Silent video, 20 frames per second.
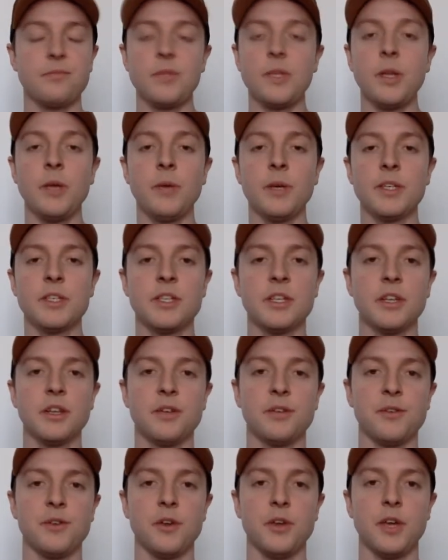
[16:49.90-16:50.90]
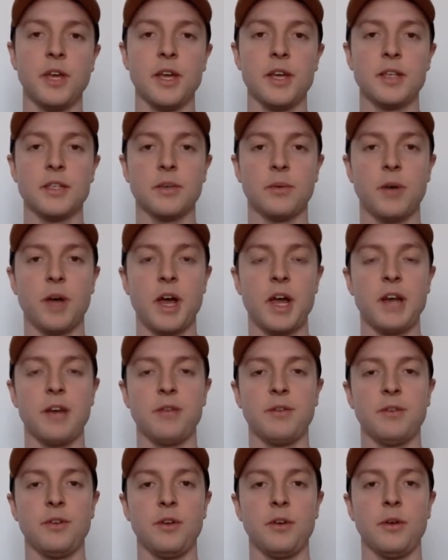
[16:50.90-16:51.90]
we're still a few years away and a
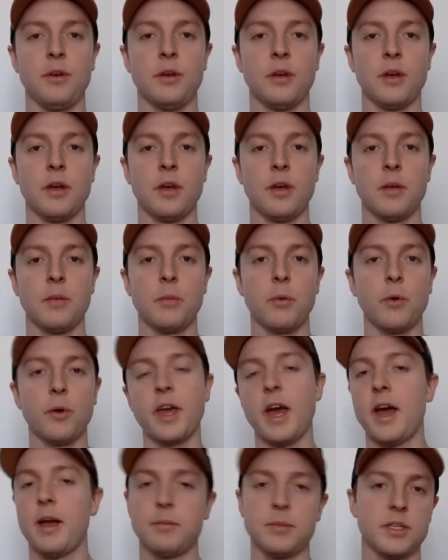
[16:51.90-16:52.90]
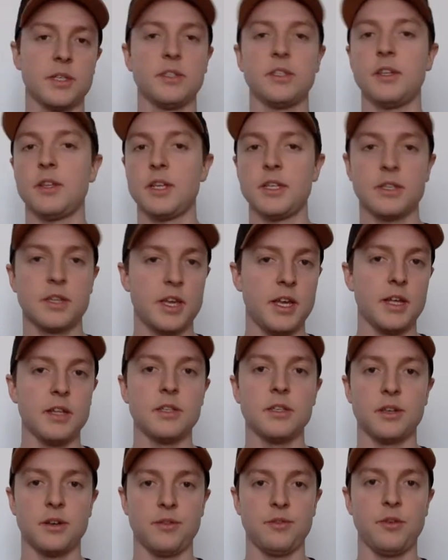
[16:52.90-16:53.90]
few more games into these
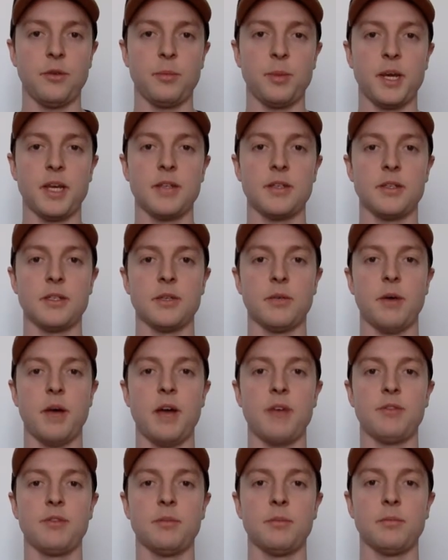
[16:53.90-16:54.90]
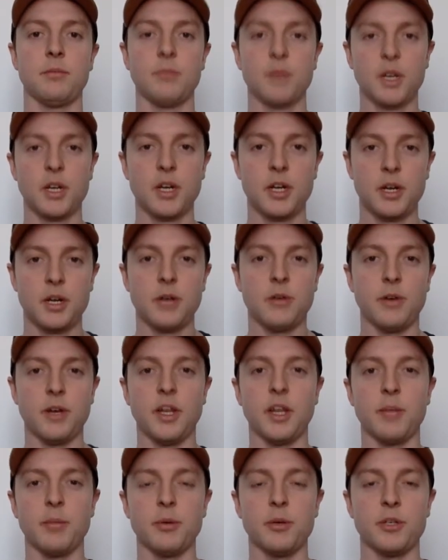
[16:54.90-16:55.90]
kids and a few pieces away from
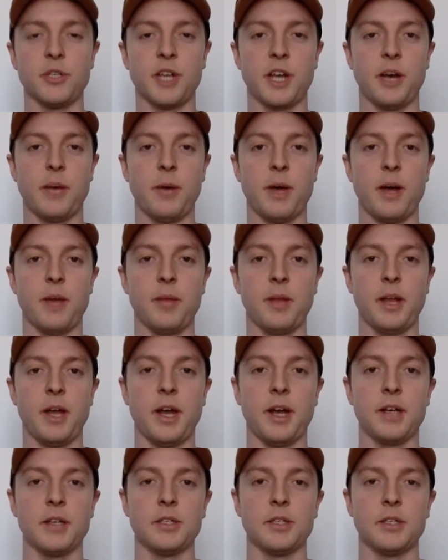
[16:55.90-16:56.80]
really pushing our way up the ladder.